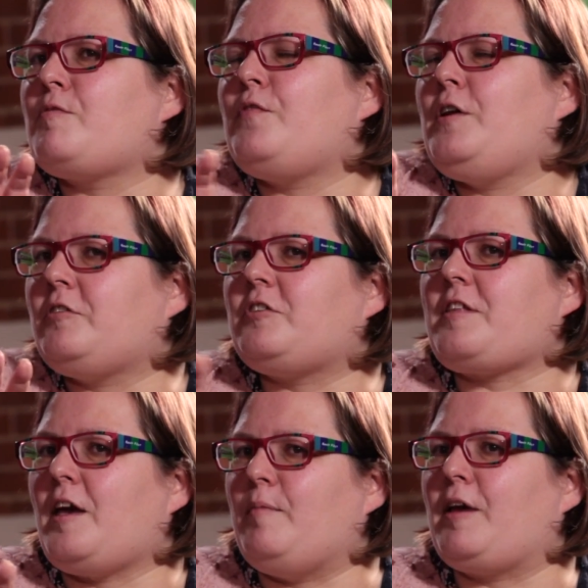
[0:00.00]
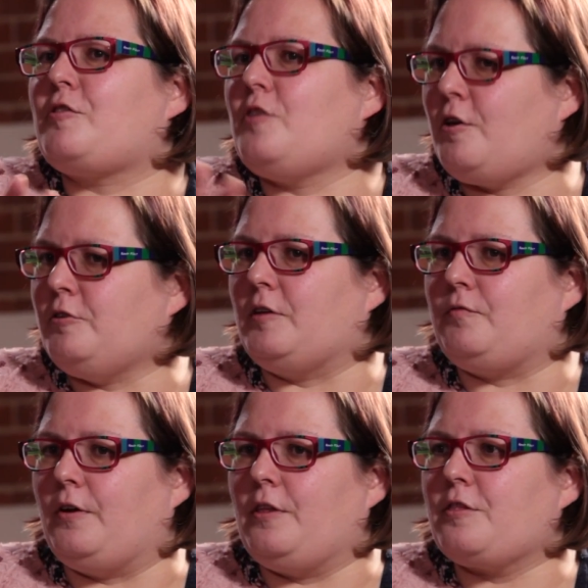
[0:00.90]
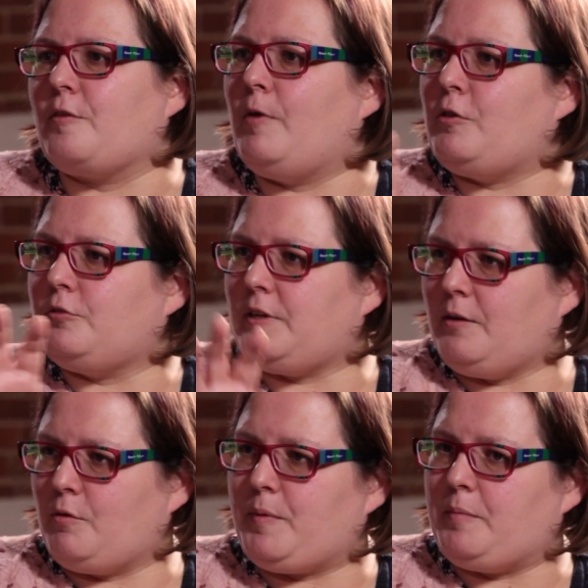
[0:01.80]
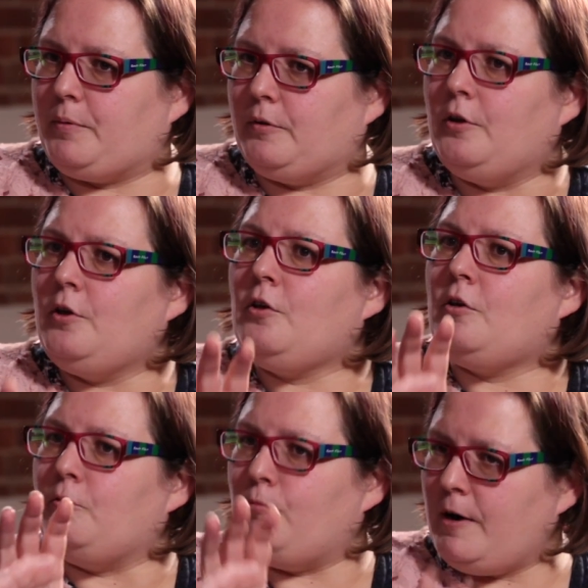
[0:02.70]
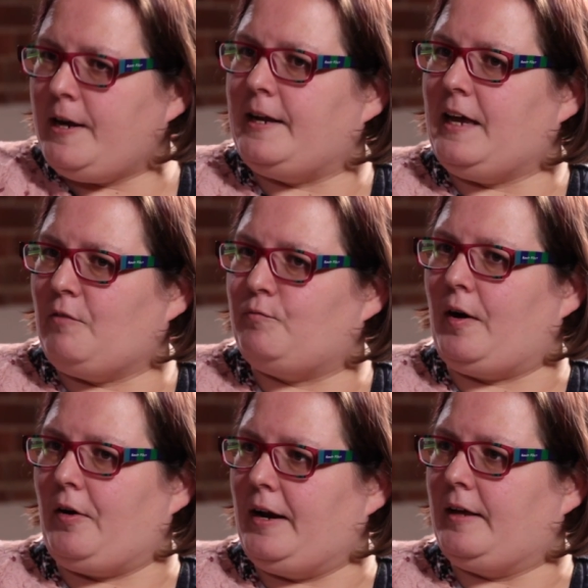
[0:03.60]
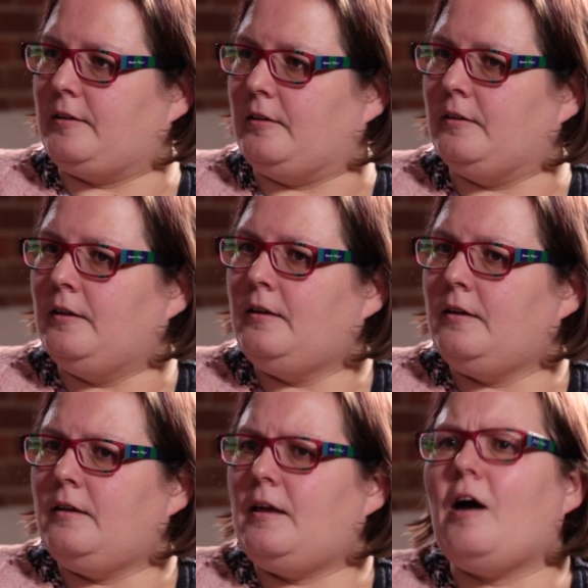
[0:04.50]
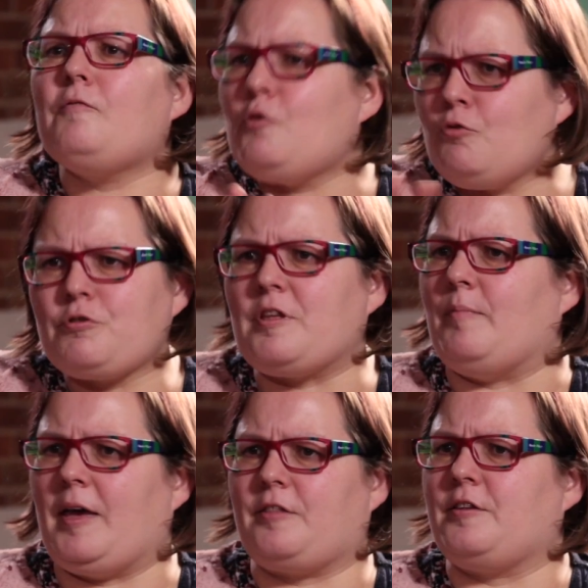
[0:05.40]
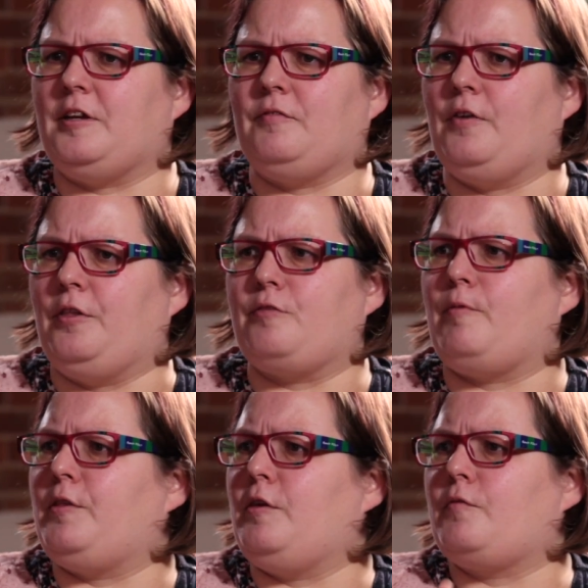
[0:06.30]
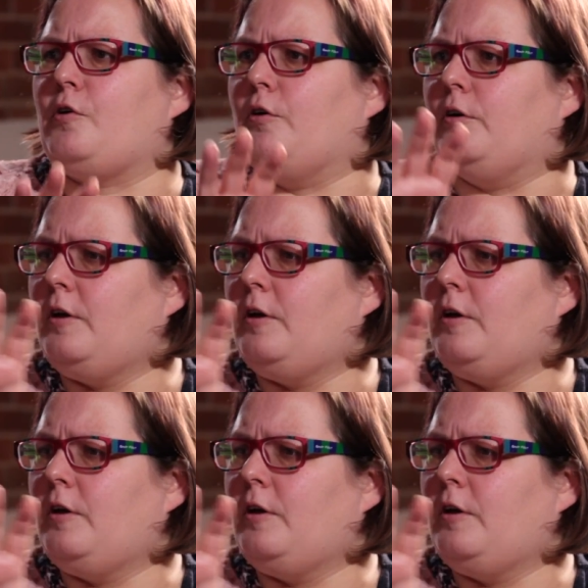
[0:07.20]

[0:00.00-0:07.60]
foolish to say it makes no difference. And when you're dealing with people who really have very little, of course it makes a difference whether you've got,